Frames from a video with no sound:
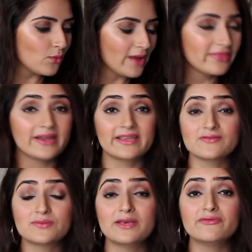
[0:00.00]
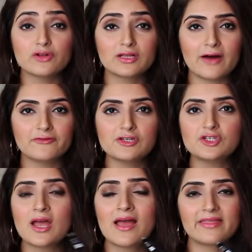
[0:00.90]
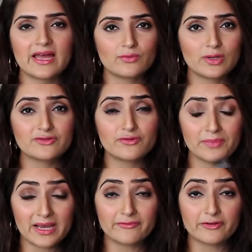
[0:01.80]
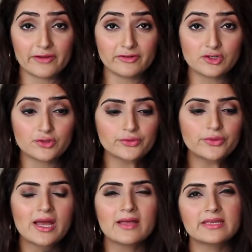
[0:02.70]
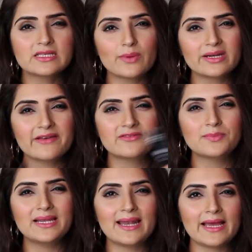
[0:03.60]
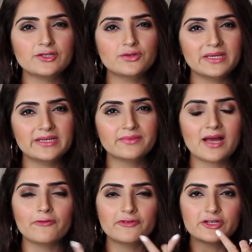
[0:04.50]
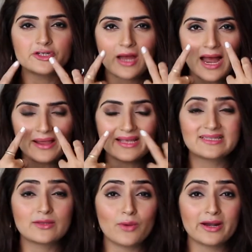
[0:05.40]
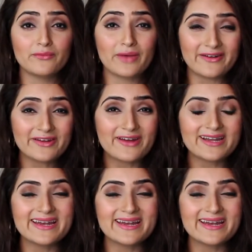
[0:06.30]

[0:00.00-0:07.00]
one that gives me full coverage. That one's from Makeup Forever too. This one gives me light to medium coverage. It's the one I'm wearing right